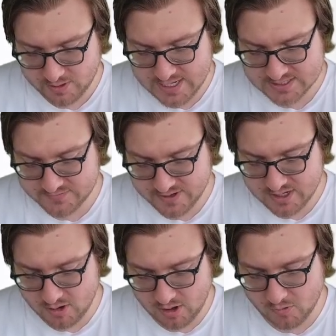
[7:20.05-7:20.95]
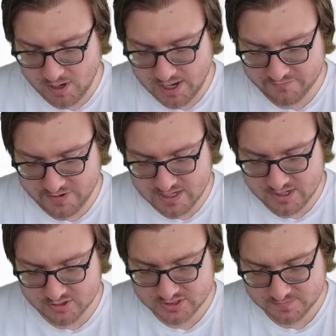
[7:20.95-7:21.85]
x value, our y
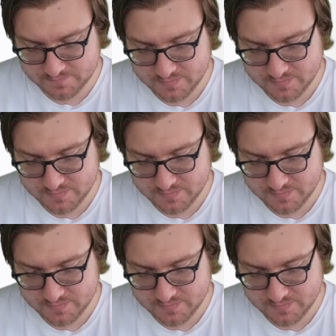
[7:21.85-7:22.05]
values.